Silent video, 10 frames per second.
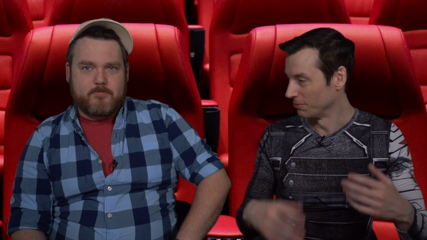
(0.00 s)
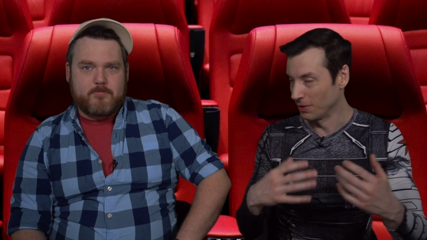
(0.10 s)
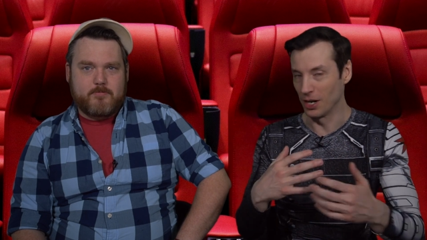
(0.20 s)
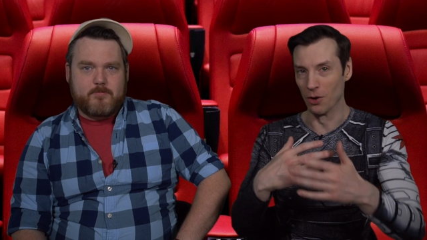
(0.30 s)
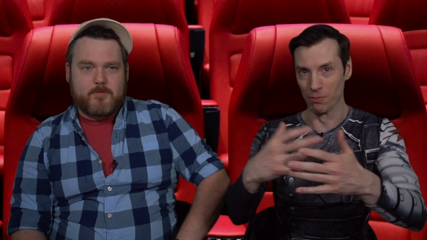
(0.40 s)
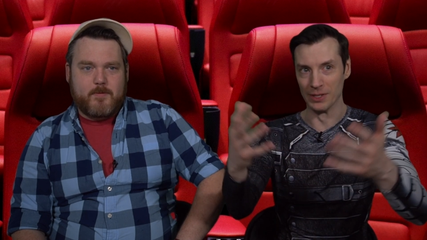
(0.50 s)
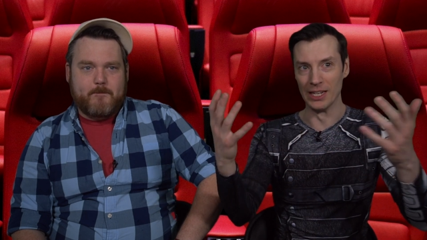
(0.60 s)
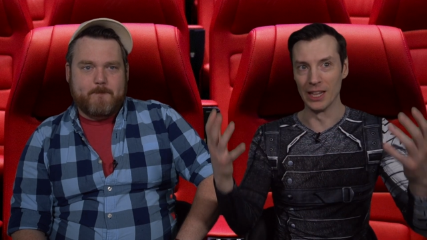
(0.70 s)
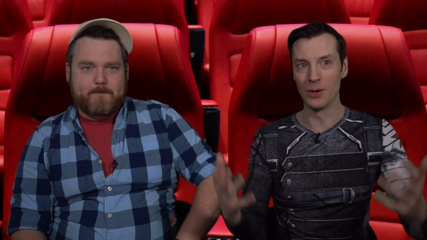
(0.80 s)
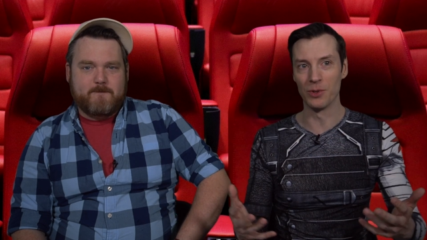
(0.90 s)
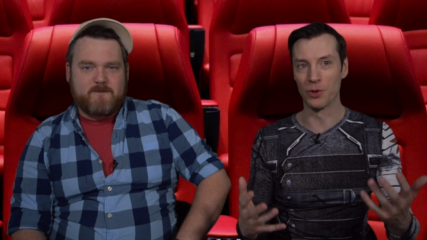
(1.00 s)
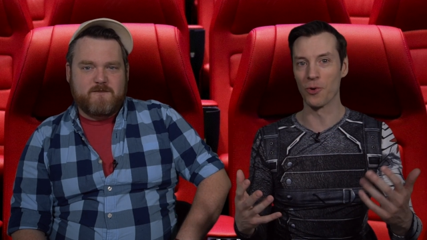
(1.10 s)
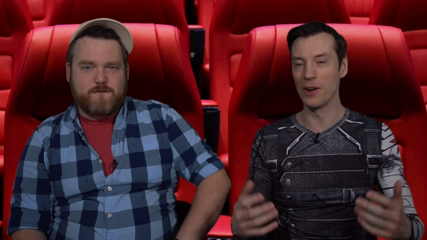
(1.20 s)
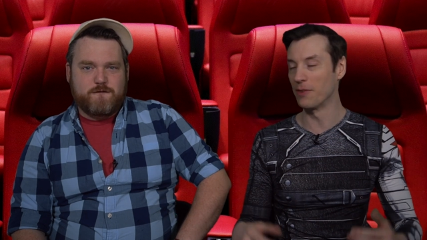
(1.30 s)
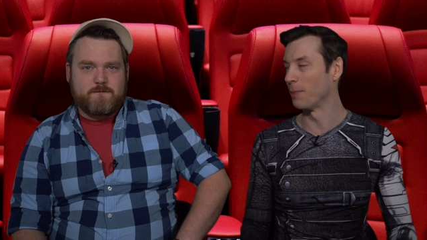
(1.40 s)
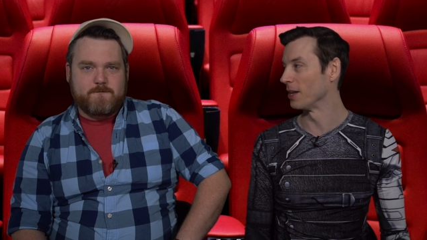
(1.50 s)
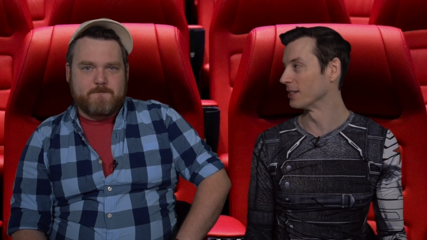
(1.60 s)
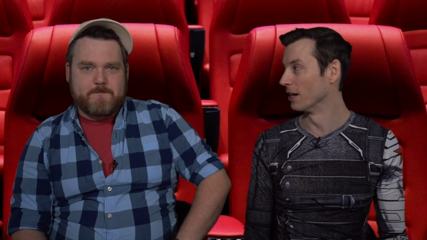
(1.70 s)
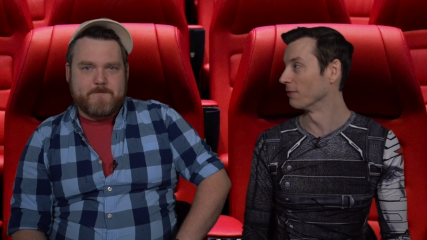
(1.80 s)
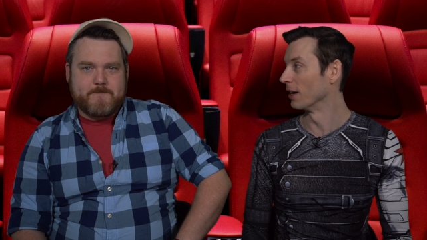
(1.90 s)
Speaker 1: you know, dealing with grief about
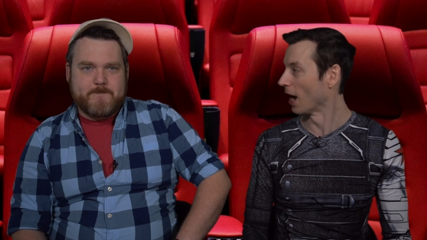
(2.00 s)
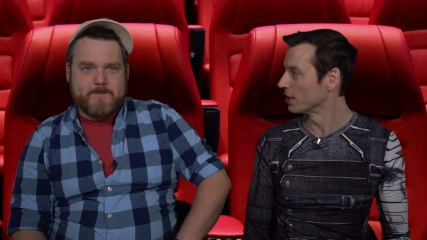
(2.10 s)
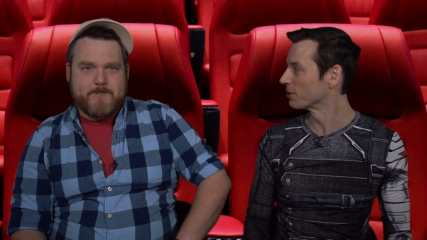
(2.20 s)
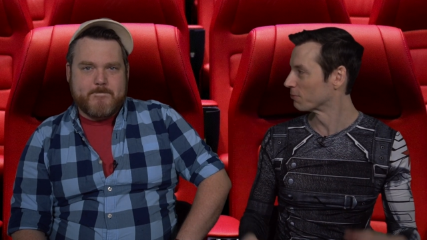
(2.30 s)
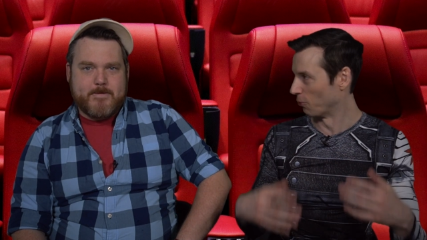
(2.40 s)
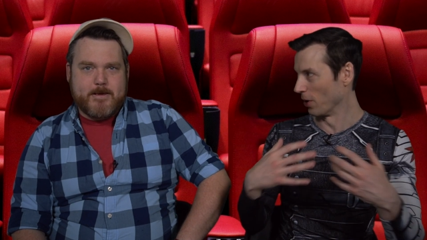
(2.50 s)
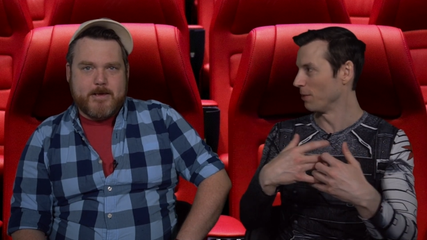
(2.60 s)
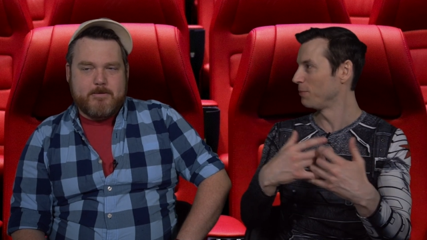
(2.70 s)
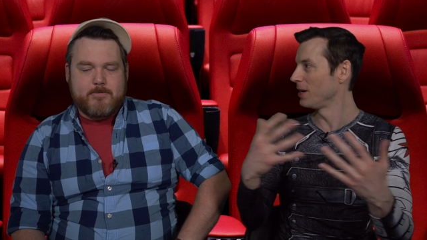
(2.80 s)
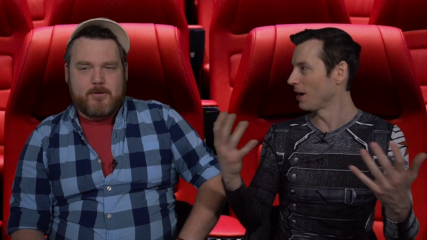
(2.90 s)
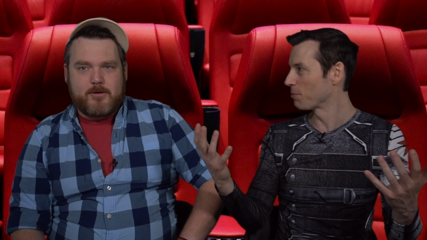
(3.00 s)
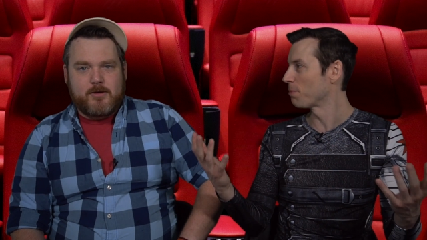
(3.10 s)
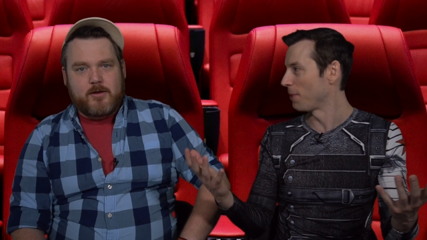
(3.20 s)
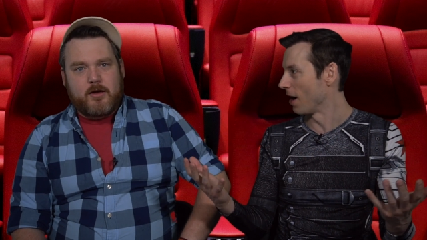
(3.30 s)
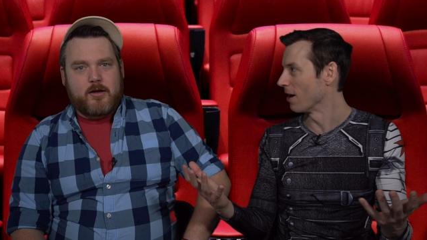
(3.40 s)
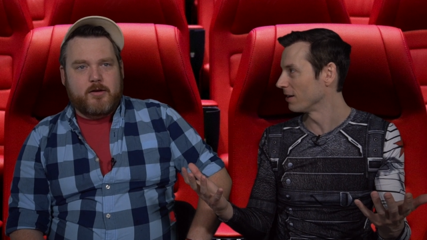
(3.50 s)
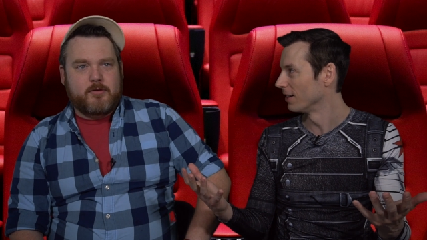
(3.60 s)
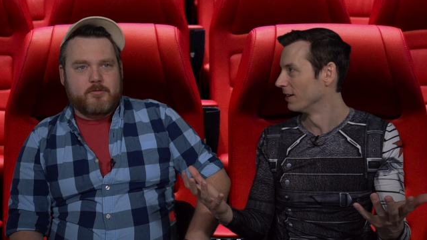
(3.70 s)
stuff, like, I just want to be prepared